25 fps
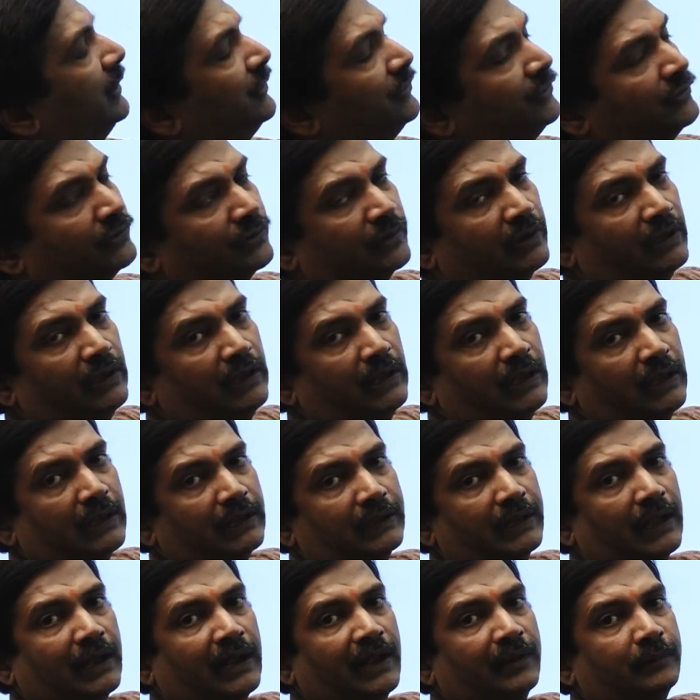is
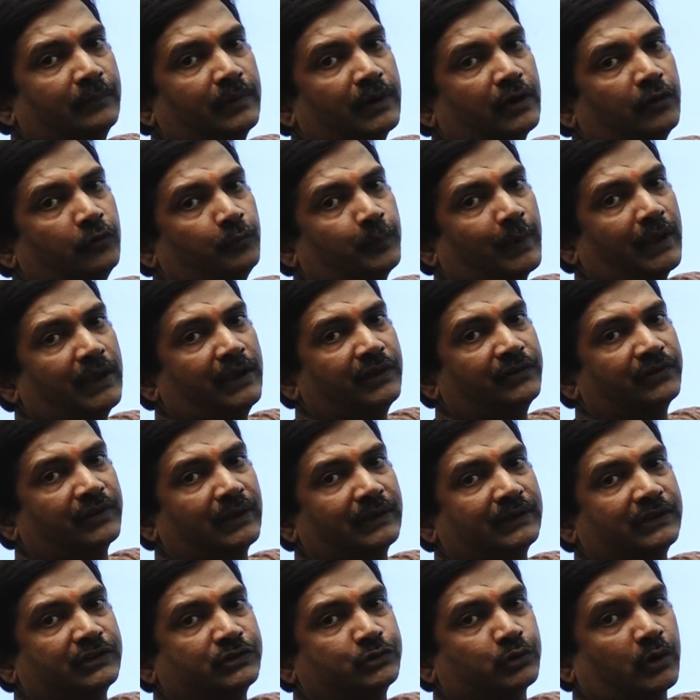the number of pairs or
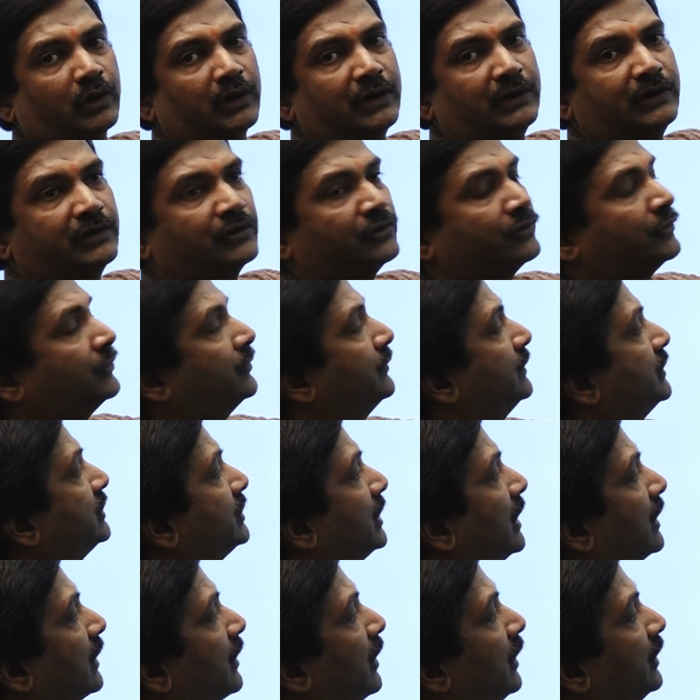the joints which
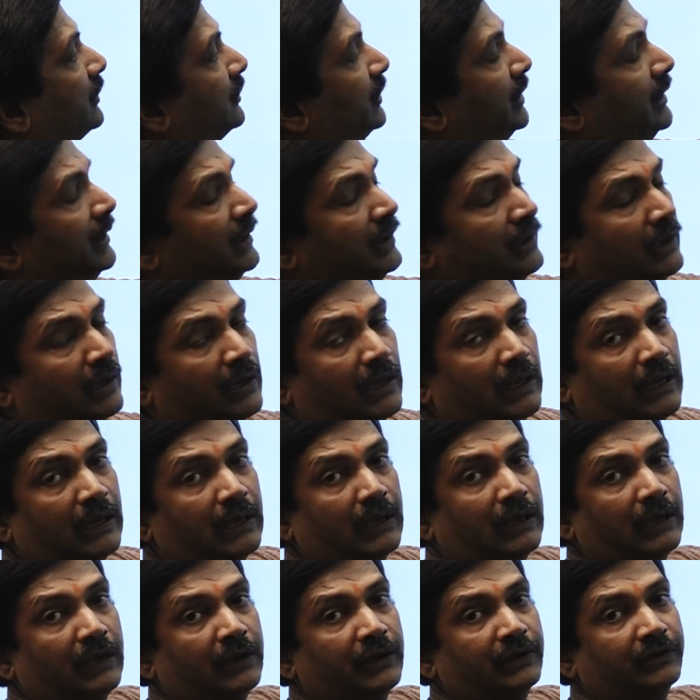are causing
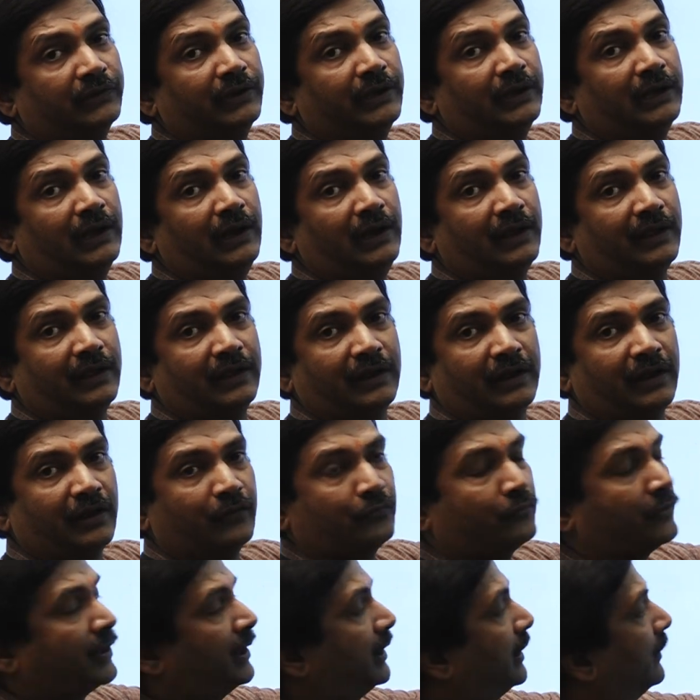single degree of
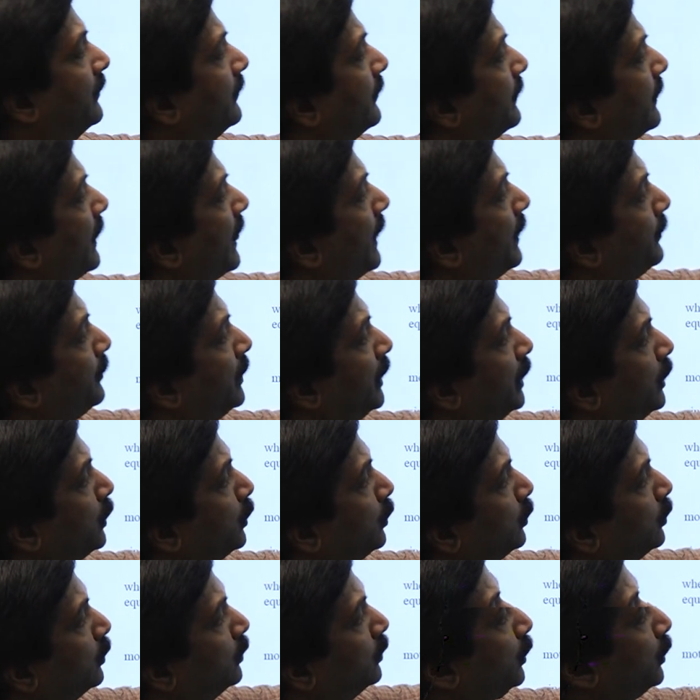freedom,
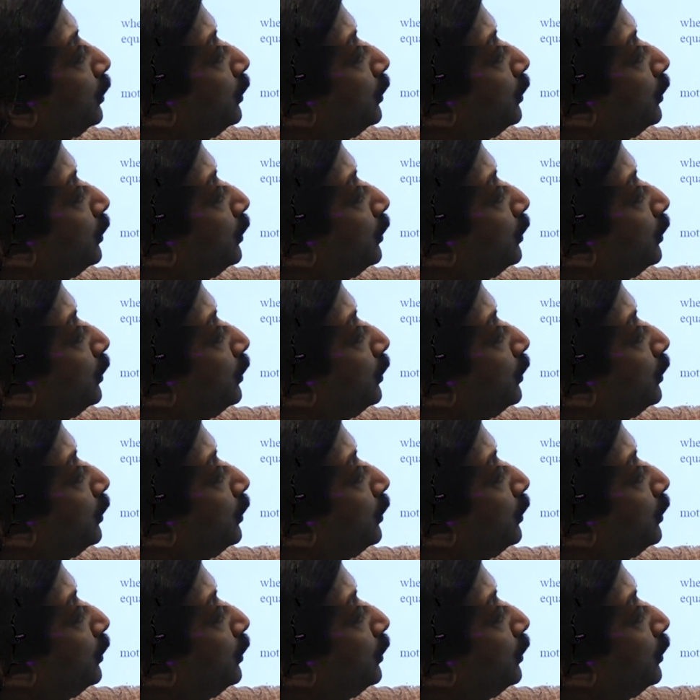p2